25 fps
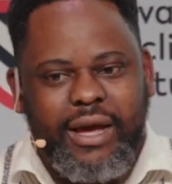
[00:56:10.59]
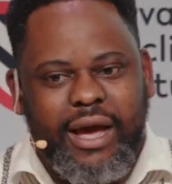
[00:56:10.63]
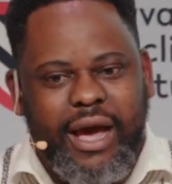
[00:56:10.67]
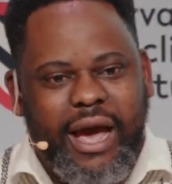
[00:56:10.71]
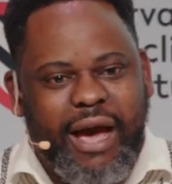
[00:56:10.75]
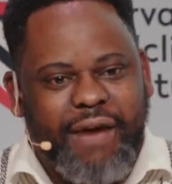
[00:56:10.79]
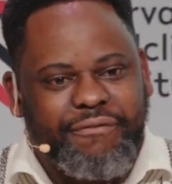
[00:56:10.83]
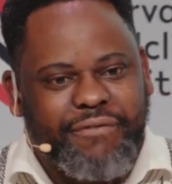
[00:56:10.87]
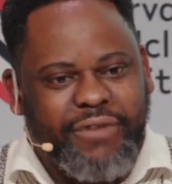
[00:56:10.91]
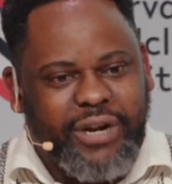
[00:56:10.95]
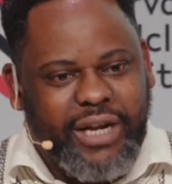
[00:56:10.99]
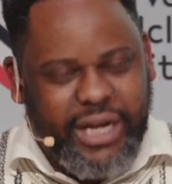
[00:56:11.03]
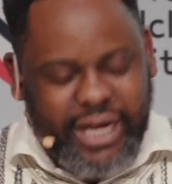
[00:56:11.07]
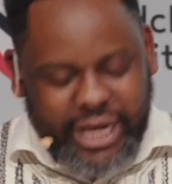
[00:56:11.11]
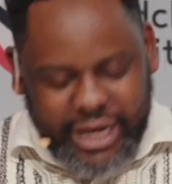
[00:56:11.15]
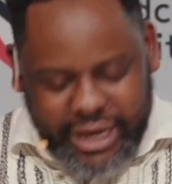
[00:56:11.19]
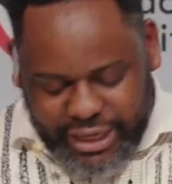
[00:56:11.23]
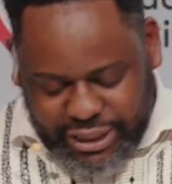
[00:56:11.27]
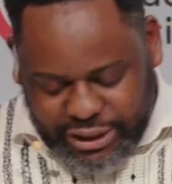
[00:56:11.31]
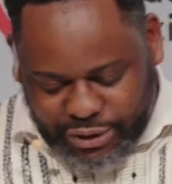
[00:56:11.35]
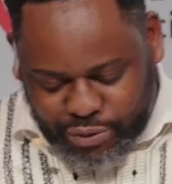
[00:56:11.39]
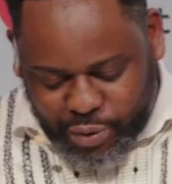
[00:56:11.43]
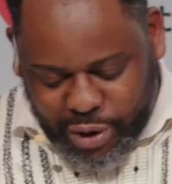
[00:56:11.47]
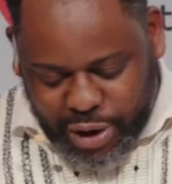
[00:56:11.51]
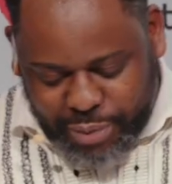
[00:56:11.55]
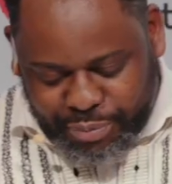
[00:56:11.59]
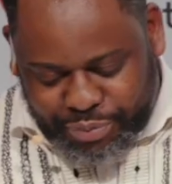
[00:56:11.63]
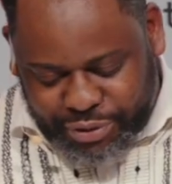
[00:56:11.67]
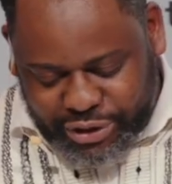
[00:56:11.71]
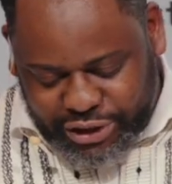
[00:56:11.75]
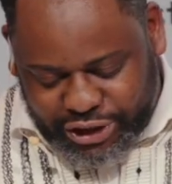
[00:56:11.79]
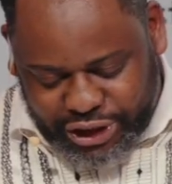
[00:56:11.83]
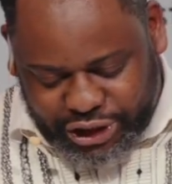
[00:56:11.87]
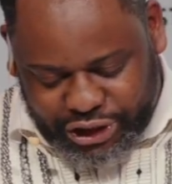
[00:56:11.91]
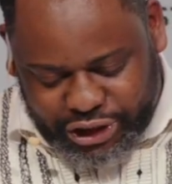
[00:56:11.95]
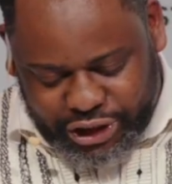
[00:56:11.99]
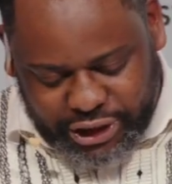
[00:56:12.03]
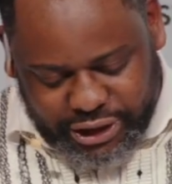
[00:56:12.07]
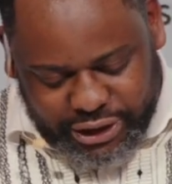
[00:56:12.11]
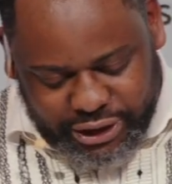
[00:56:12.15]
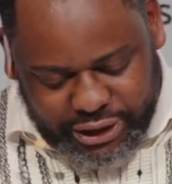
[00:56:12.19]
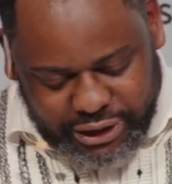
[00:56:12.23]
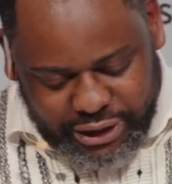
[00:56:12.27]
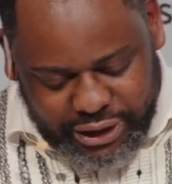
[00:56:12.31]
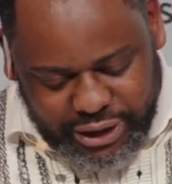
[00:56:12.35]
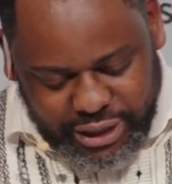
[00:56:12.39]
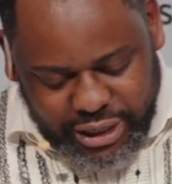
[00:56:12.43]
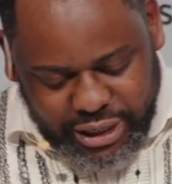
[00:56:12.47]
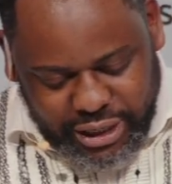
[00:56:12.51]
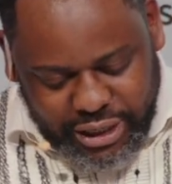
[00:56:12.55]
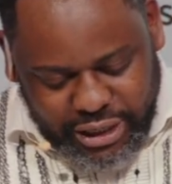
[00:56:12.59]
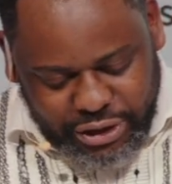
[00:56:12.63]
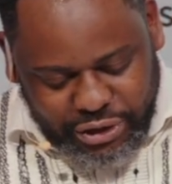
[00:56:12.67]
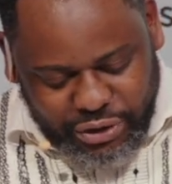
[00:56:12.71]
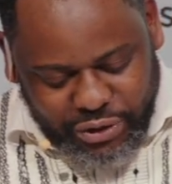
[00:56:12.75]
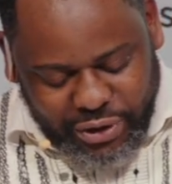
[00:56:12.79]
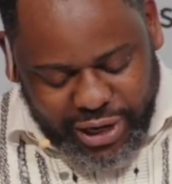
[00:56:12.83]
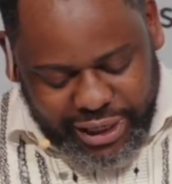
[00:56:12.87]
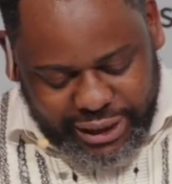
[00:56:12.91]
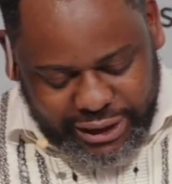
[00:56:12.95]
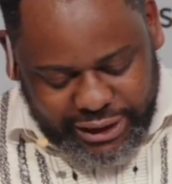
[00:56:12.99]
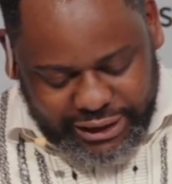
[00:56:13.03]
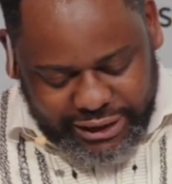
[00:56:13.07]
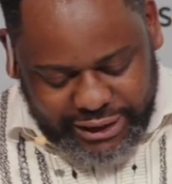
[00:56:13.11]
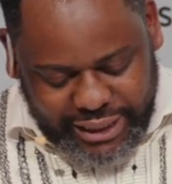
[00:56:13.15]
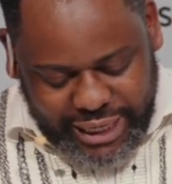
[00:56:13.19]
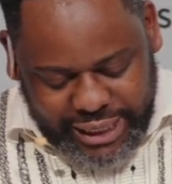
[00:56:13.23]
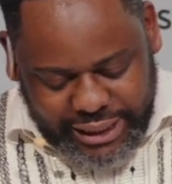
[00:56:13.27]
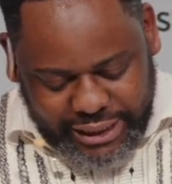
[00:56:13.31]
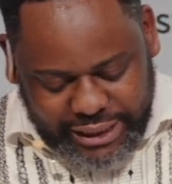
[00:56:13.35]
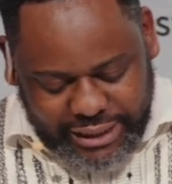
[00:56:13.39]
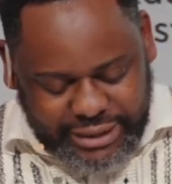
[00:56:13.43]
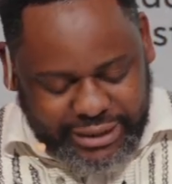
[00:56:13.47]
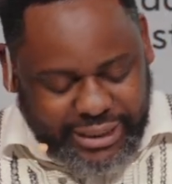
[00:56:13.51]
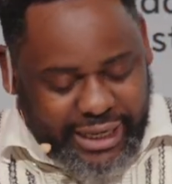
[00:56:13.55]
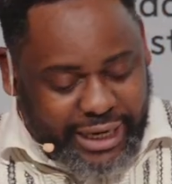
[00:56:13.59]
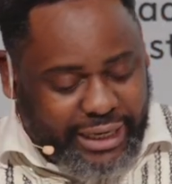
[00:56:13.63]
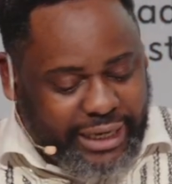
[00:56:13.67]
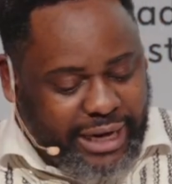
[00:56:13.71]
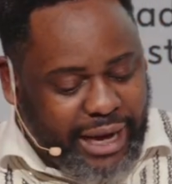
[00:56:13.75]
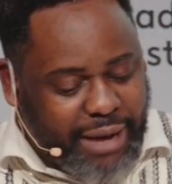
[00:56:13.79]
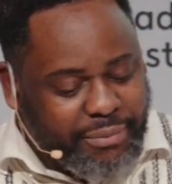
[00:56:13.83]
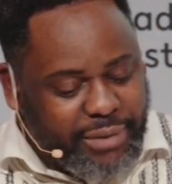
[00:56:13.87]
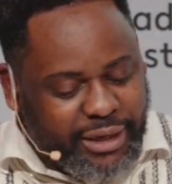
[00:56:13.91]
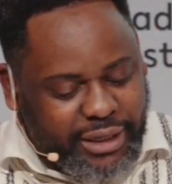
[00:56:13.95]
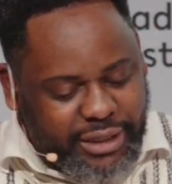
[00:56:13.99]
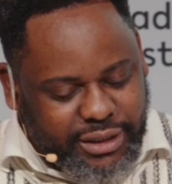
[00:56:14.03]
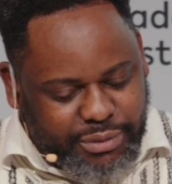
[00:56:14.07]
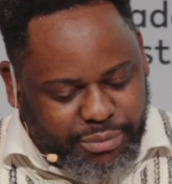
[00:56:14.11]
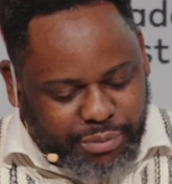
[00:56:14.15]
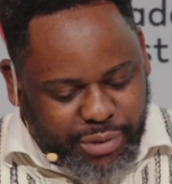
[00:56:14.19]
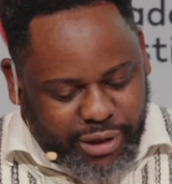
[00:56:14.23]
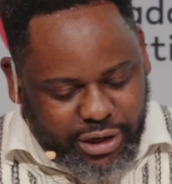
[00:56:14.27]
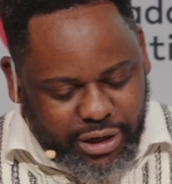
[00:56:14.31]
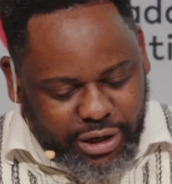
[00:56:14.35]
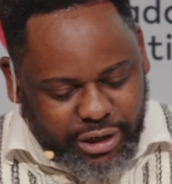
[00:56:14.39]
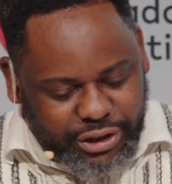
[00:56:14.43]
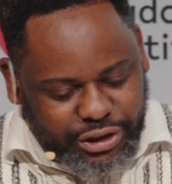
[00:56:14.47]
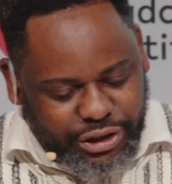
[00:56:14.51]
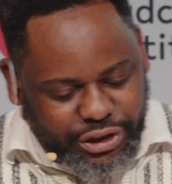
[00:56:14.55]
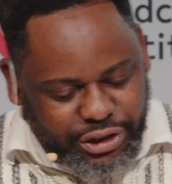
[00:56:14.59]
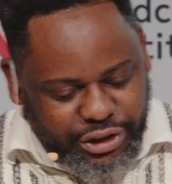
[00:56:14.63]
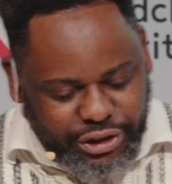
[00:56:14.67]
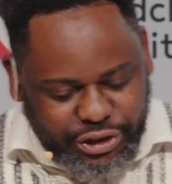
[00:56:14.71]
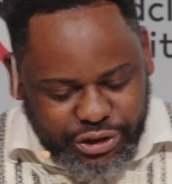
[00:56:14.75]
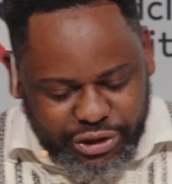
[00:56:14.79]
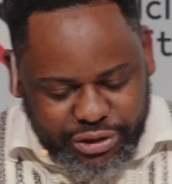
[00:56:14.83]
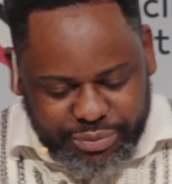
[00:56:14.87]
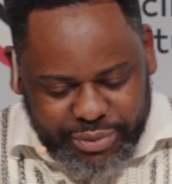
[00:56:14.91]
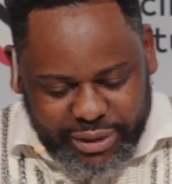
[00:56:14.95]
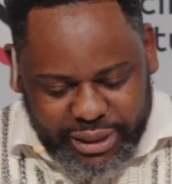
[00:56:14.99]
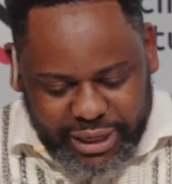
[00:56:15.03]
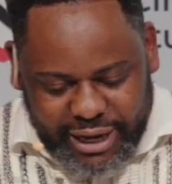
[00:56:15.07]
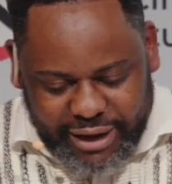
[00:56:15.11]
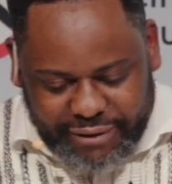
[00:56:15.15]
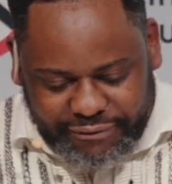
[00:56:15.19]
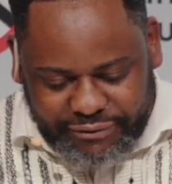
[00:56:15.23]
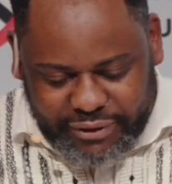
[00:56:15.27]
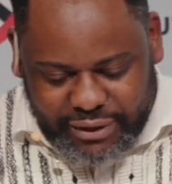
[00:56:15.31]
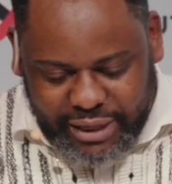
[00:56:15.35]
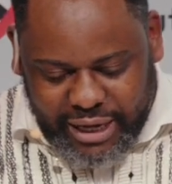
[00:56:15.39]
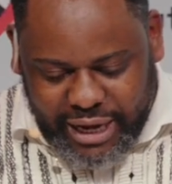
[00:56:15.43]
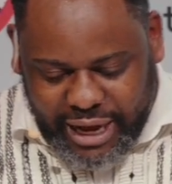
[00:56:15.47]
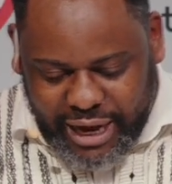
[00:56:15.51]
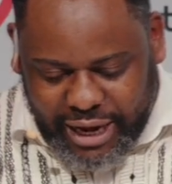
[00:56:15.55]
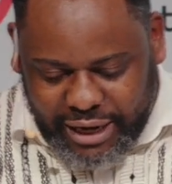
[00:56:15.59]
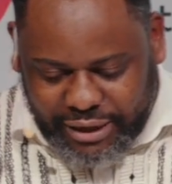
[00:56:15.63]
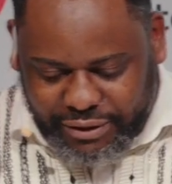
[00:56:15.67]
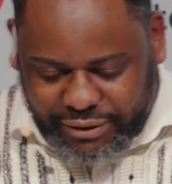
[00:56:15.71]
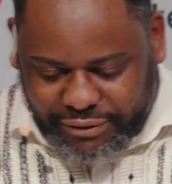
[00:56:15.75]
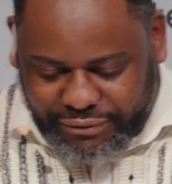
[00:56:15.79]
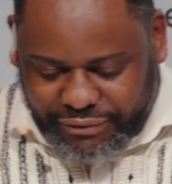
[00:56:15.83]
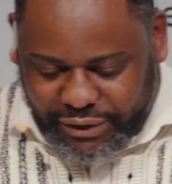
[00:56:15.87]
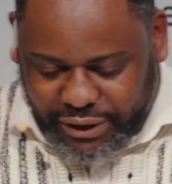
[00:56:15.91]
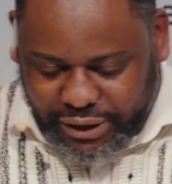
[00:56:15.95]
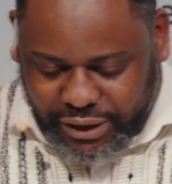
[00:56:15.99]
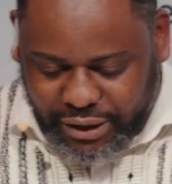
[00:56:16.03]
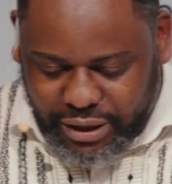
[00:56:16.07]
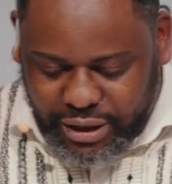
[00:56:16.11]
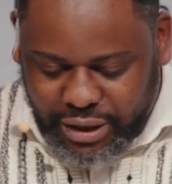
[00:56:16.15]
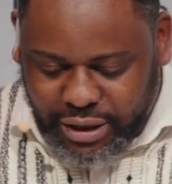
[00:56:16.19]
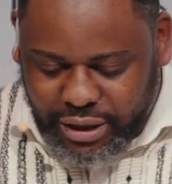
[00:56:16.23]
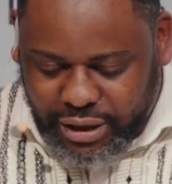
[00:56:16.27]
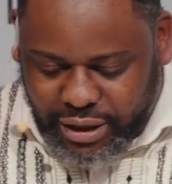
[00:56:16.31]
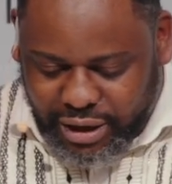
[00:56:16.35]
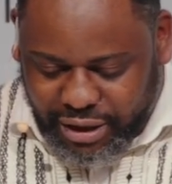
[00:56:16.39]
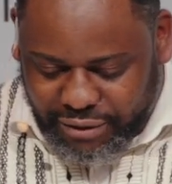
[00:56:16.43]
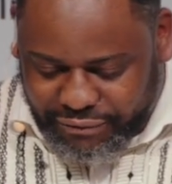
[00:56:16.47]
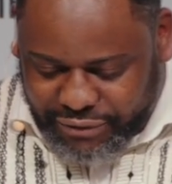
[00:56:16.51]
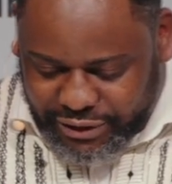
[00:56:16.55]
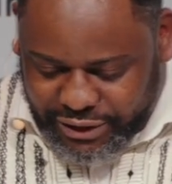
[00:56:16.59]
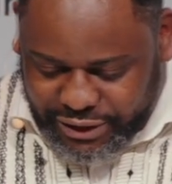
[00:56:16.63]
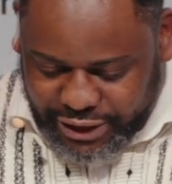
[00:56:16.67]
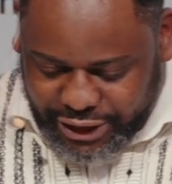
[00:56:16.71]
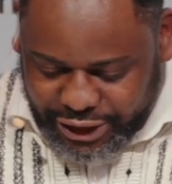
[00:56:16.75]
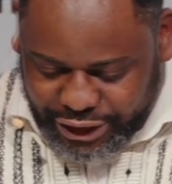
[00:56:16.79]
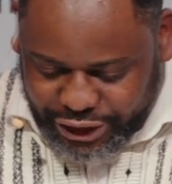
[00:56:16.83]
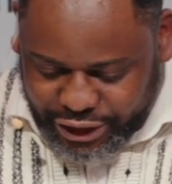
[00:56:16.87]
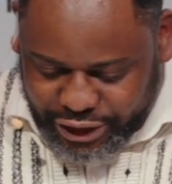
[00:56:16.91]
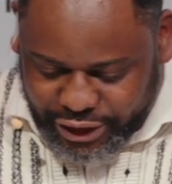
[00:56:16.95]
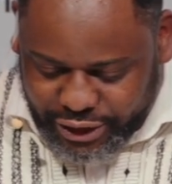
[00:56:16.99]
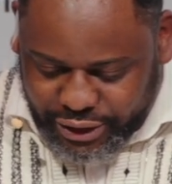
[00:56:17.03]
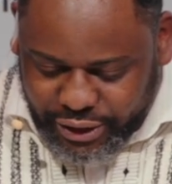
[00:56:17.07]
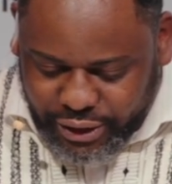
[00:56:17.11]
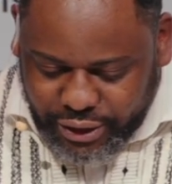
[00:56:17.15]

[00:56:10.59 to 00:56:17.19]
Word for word: Africa is well positioned to understand these dynamics, but continues to be left out of the conversation.